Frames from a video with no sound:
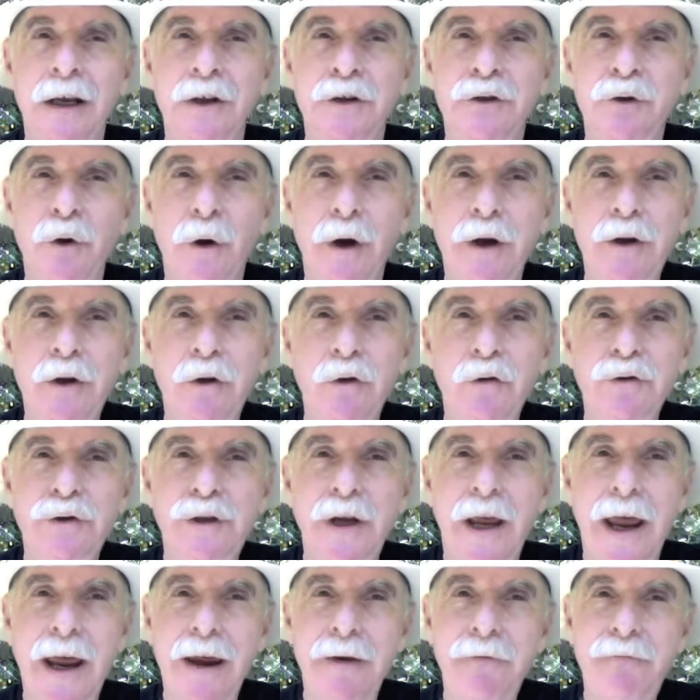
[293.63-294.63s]
so I use
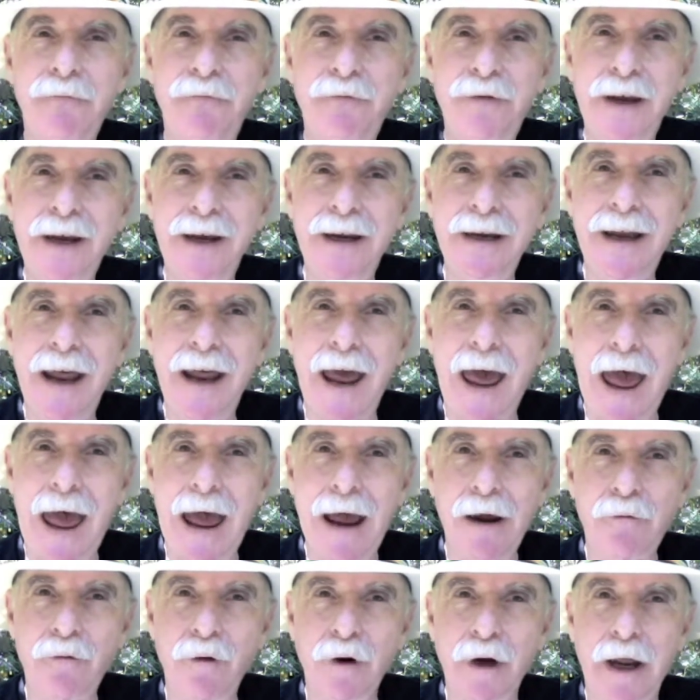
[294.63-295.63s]
a feed
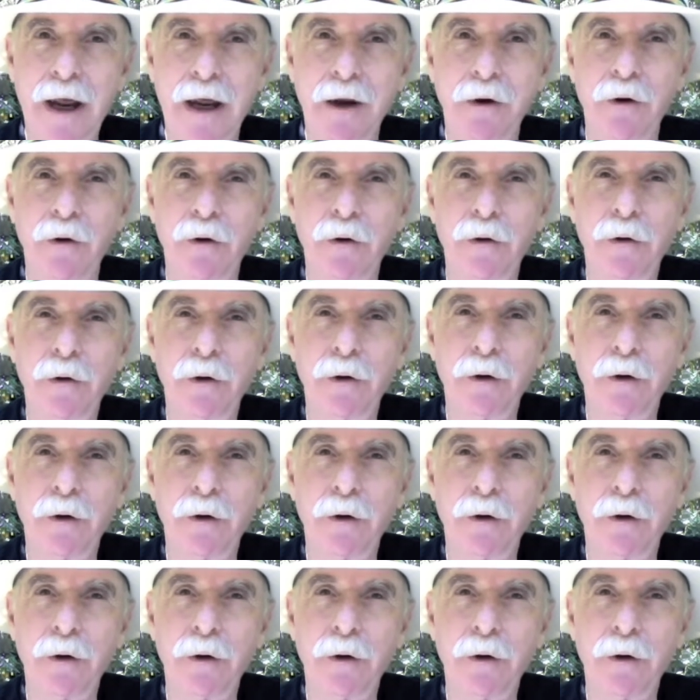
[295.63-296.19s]
aggregator,